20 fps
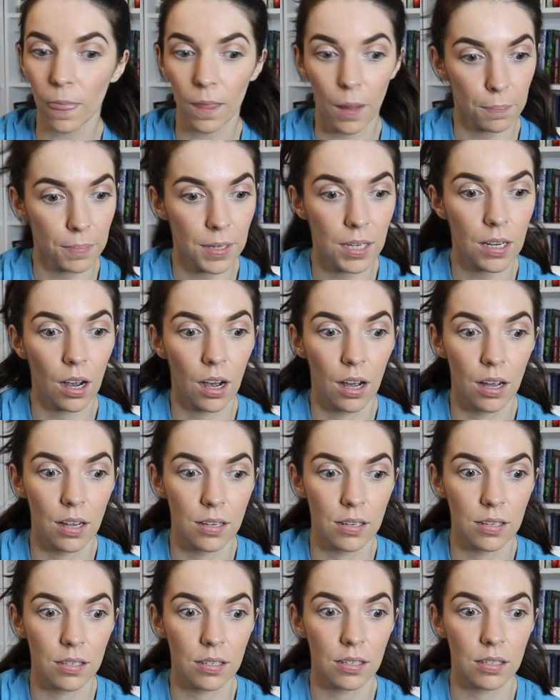
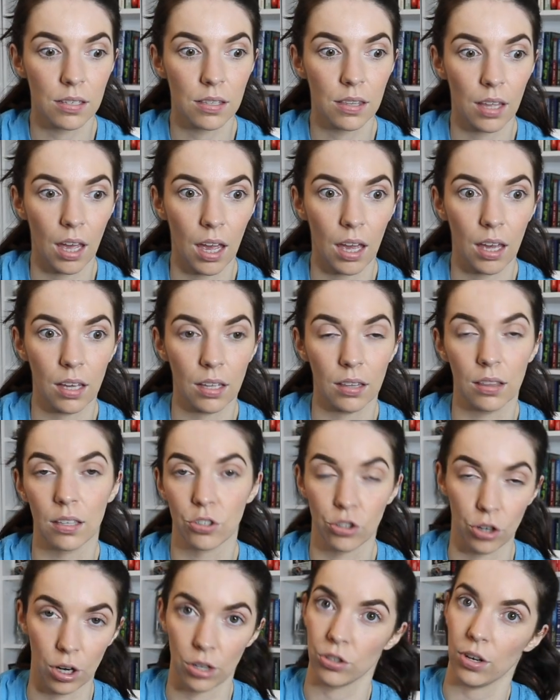Because the
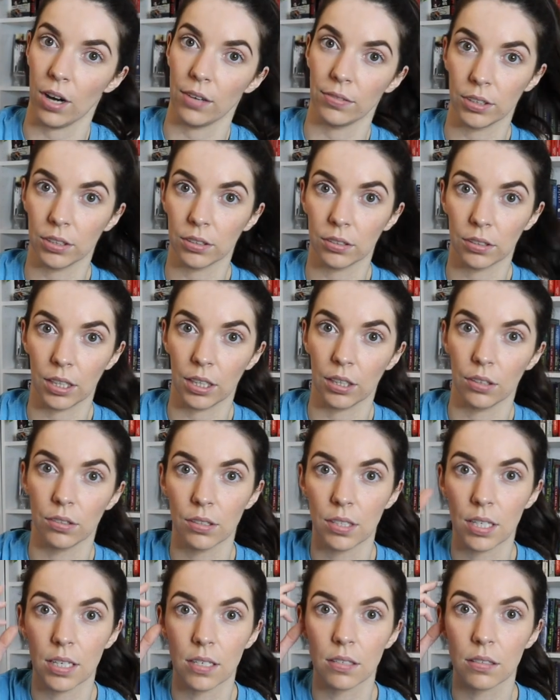truck driver
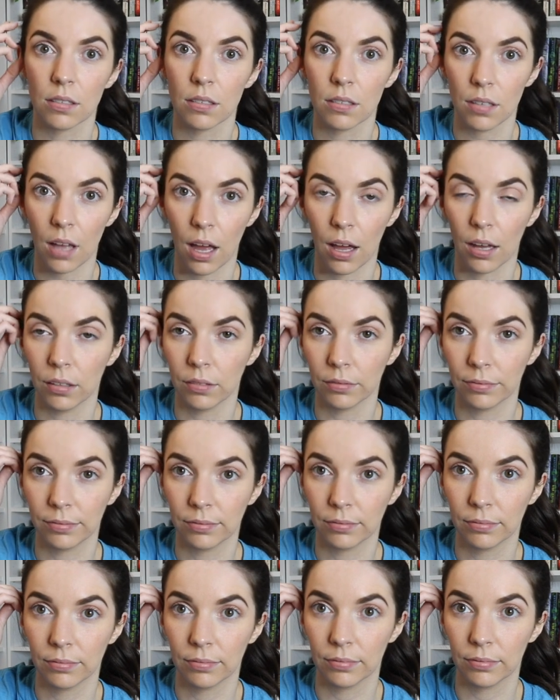killed his son,
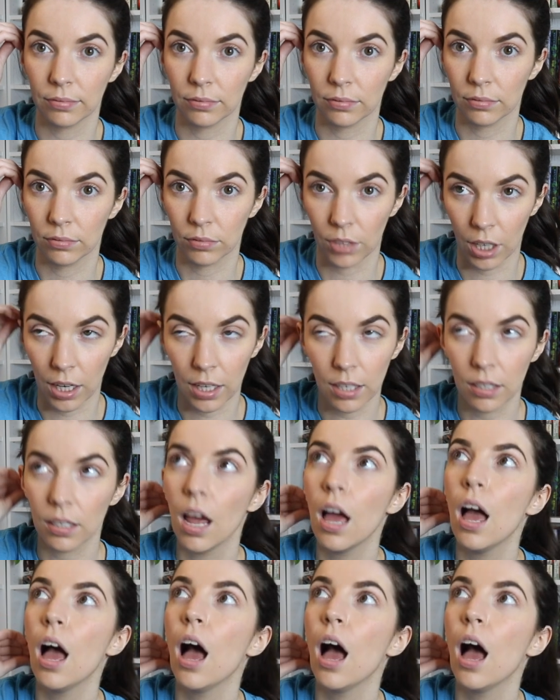right?